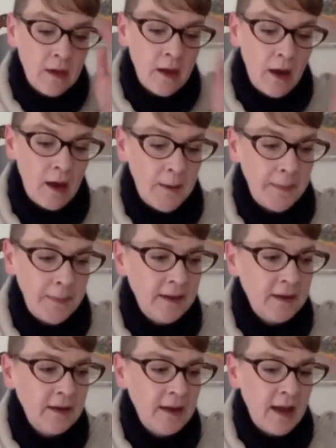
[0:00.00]
And
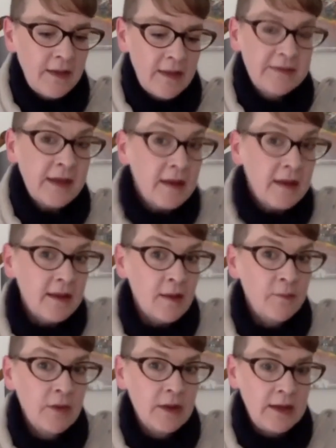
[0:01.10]
then the second thing I'm
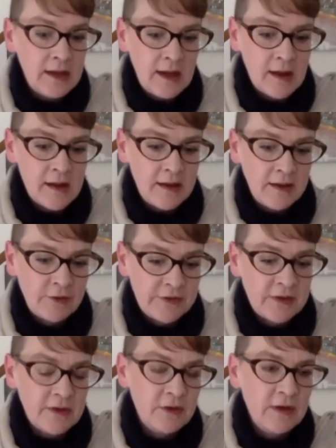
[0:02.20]
really
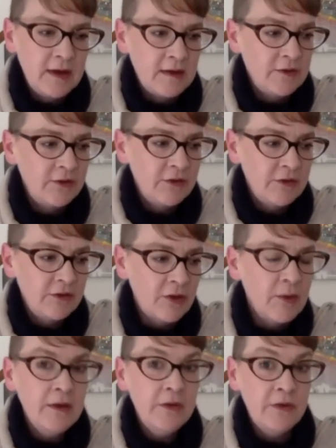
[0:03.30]
interested in
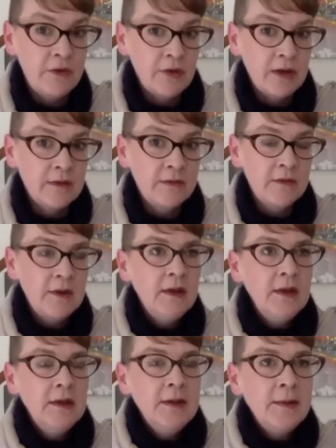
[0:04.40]
showing students
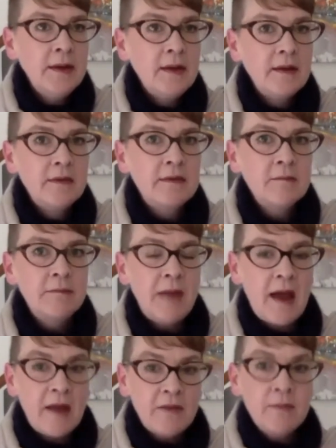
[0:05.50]
is,
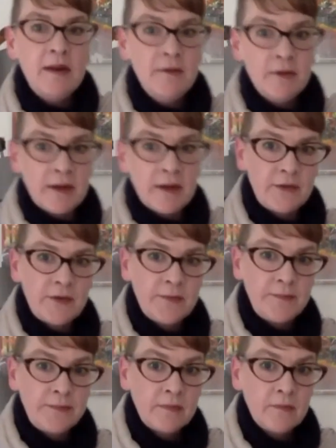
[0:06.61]
as a medievalist,
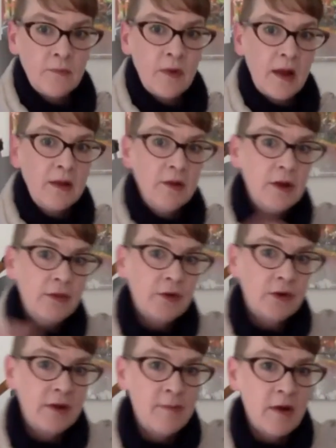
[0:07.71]
when I look at the
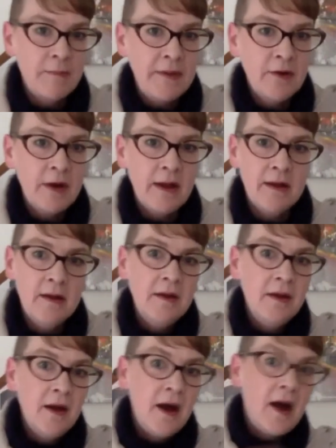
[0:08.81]
early modern period,
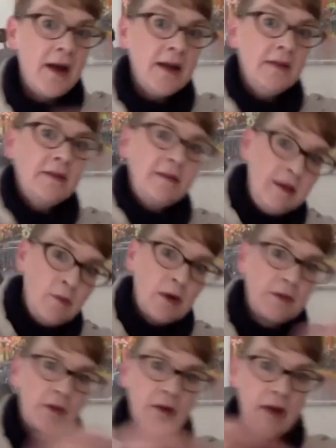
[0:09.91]
I can see
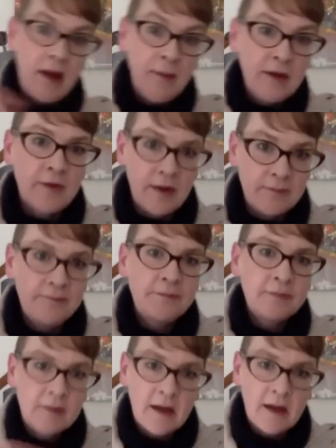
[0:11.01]
where it's all coming from.
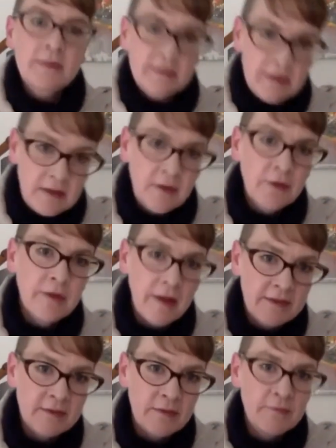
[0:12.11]
Like, I can see those
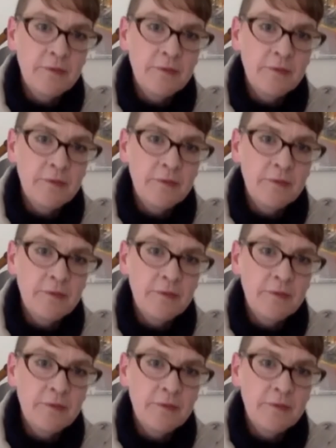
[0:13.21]
lines of